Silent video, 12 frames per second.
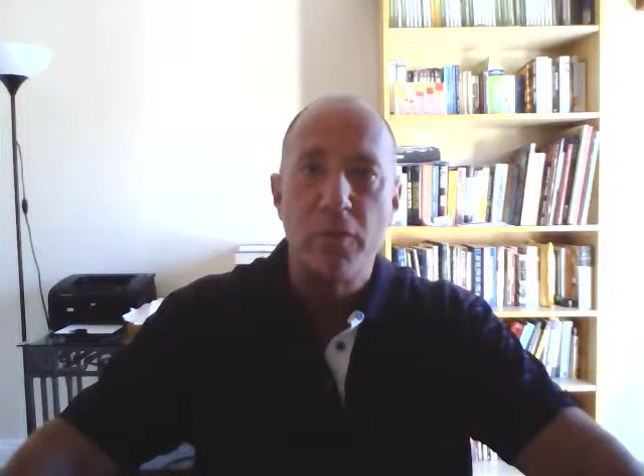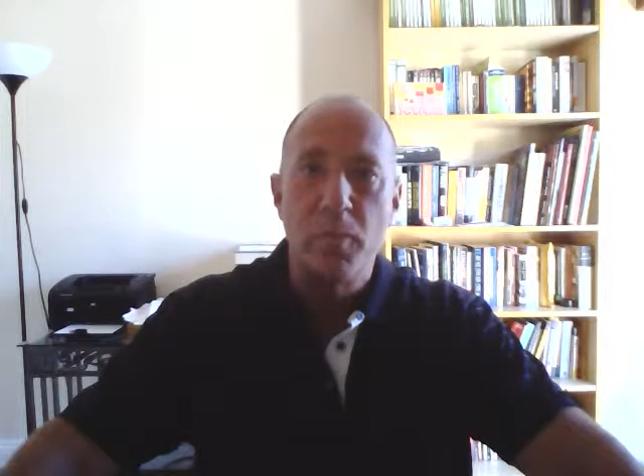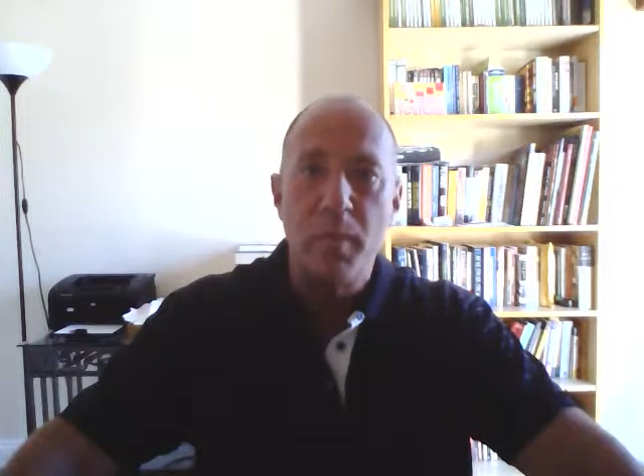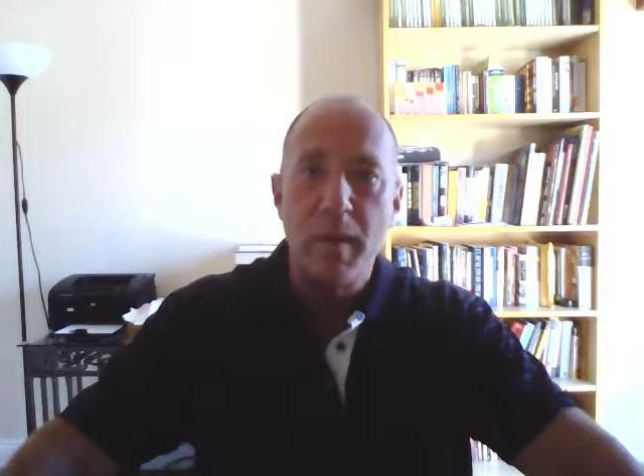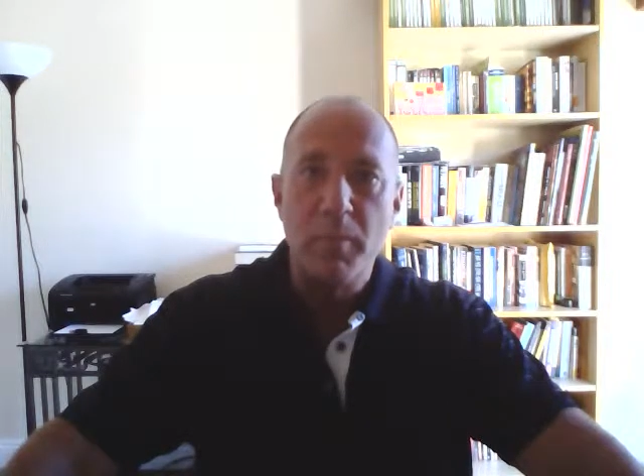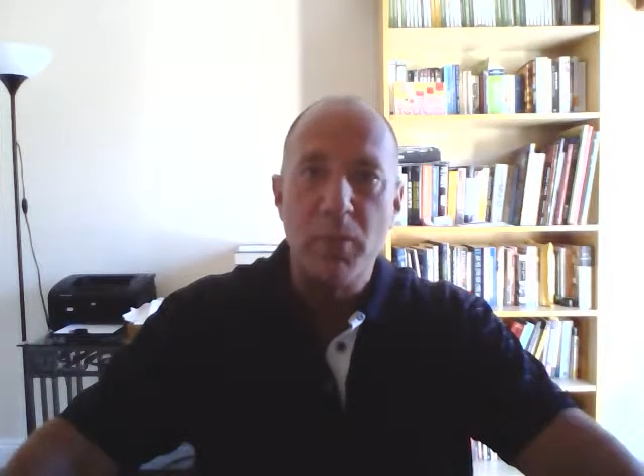
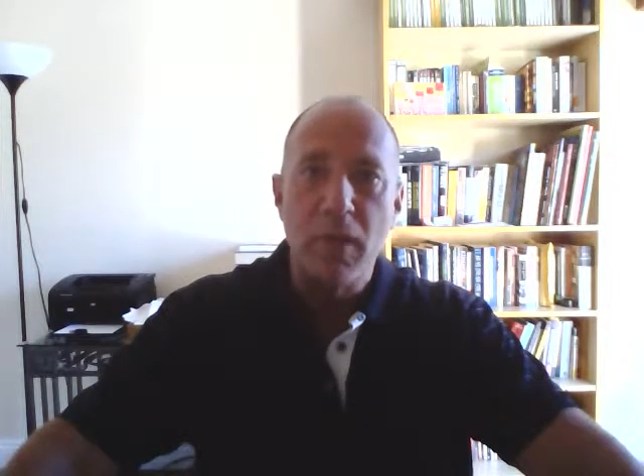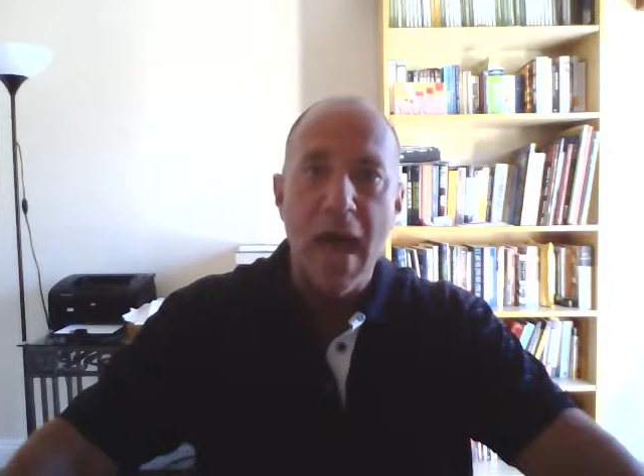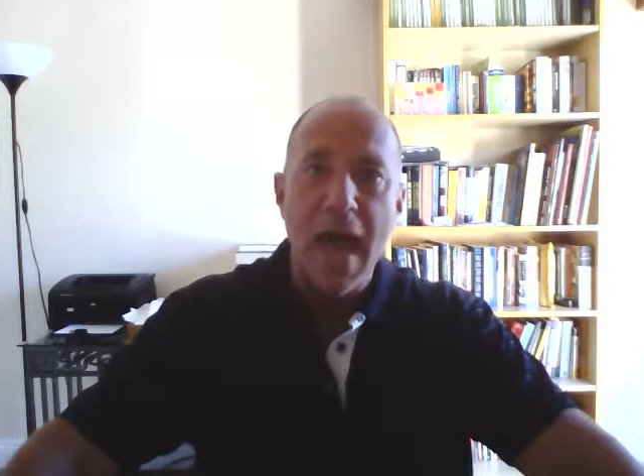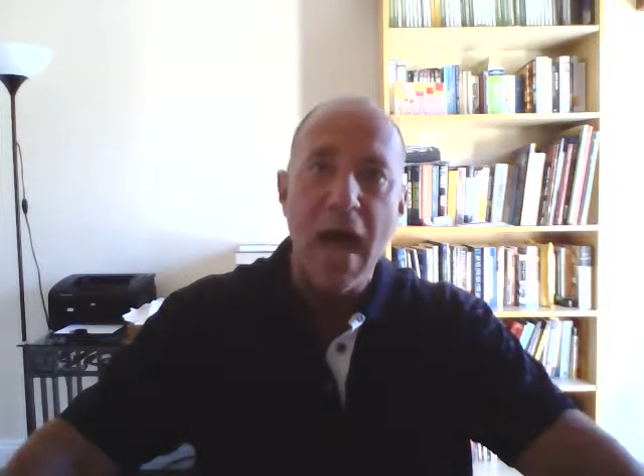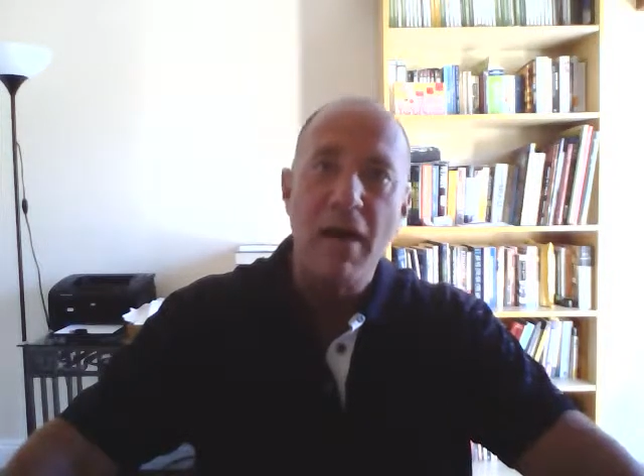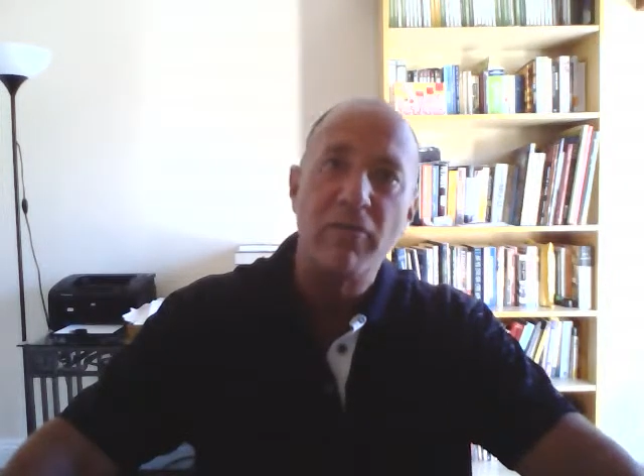people
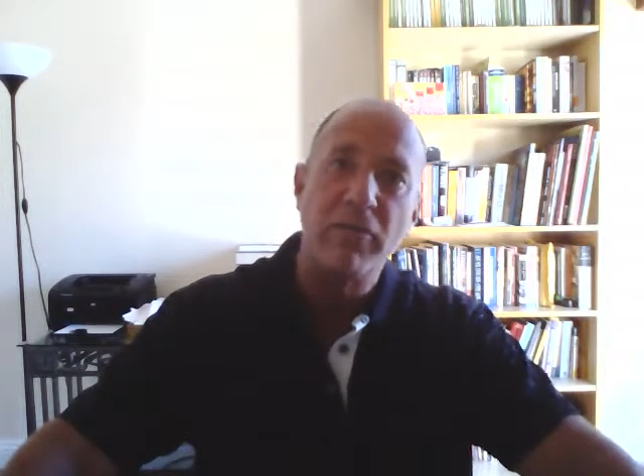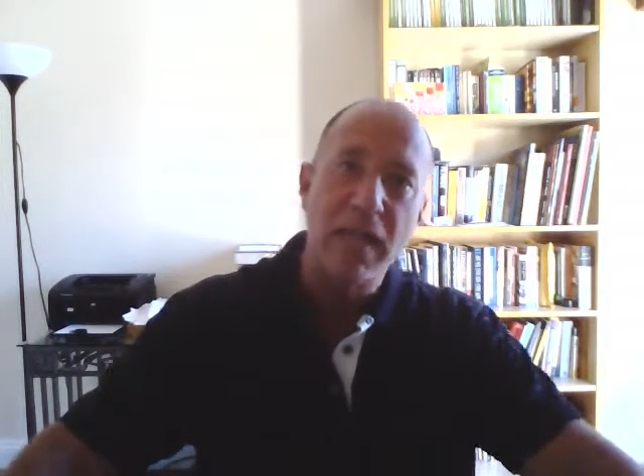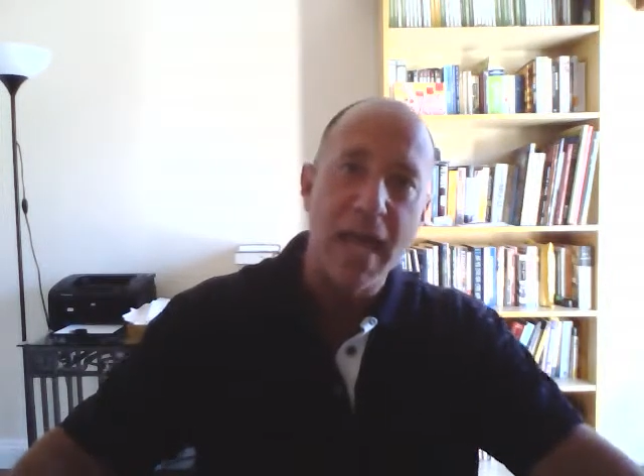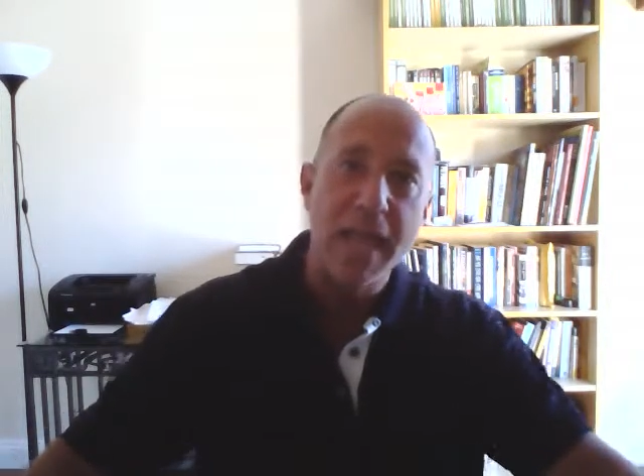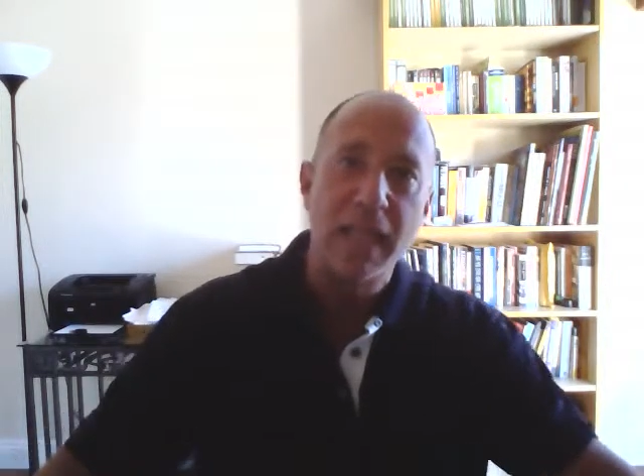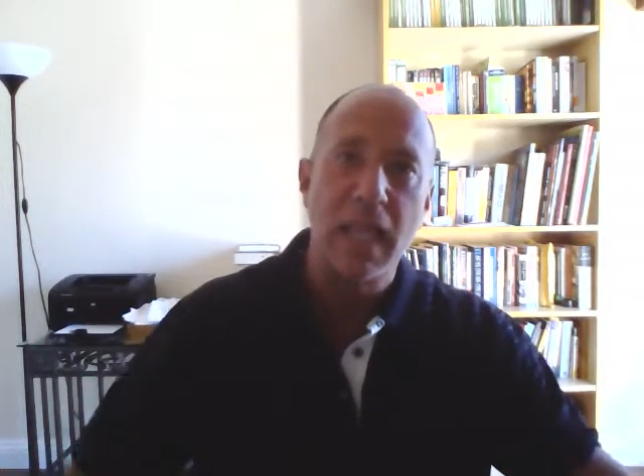have
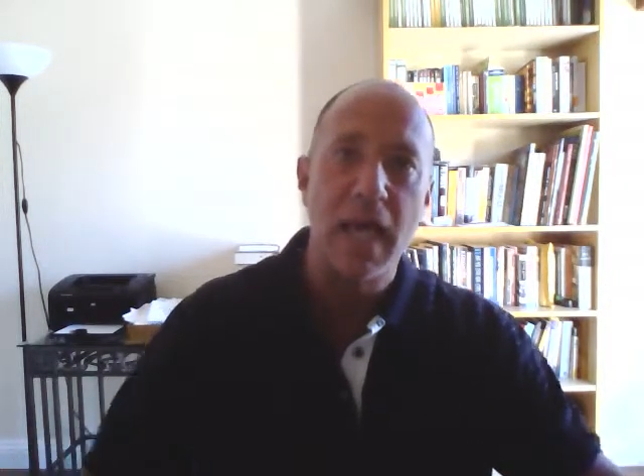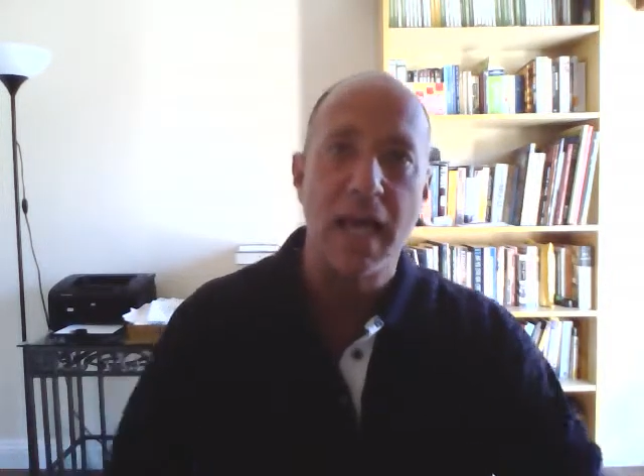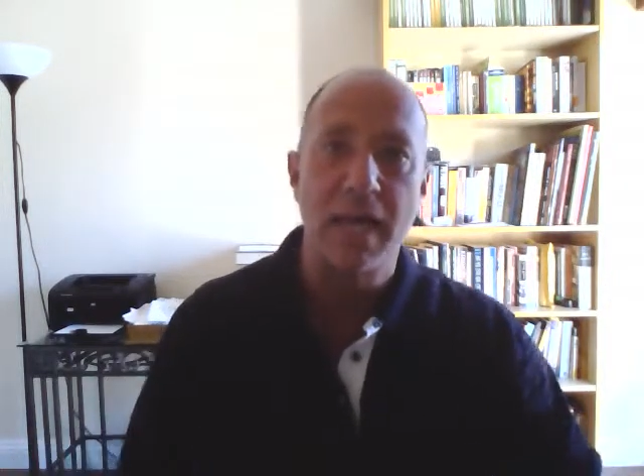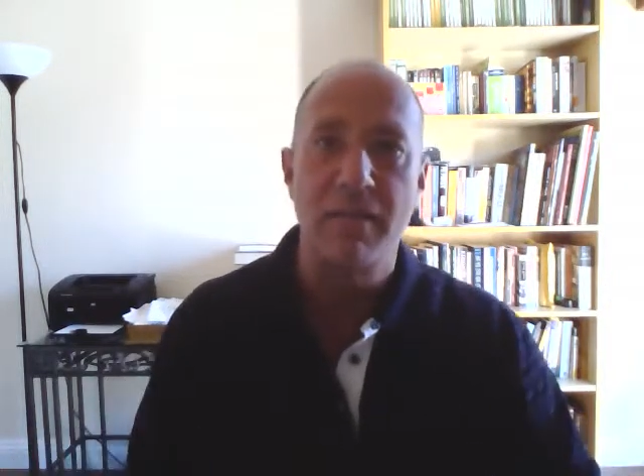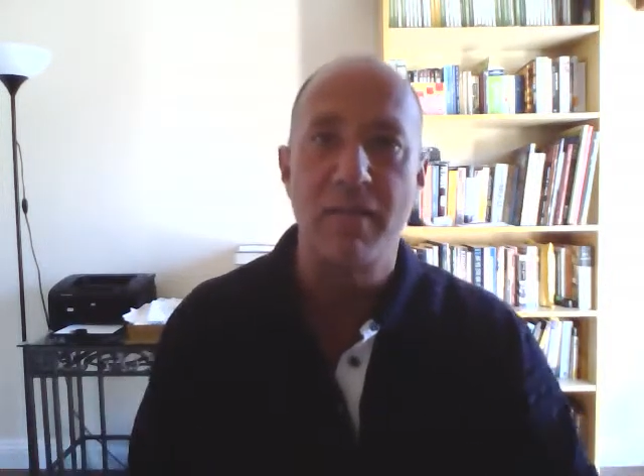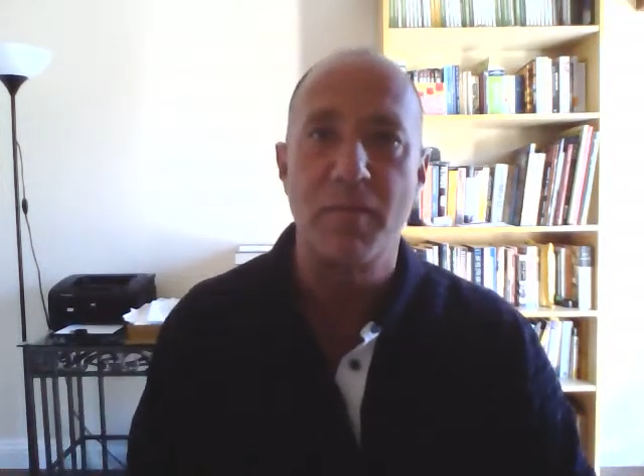
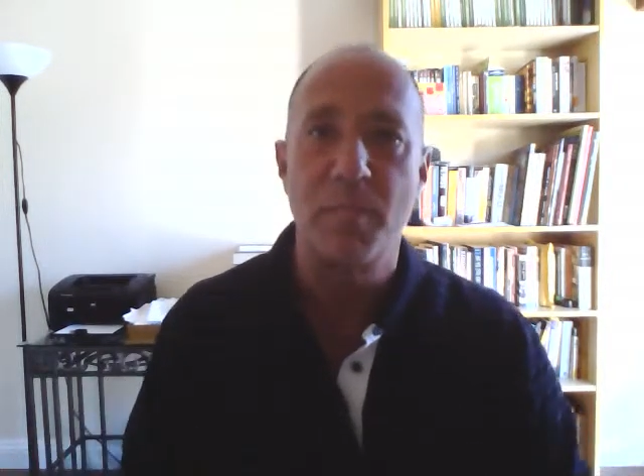landlines,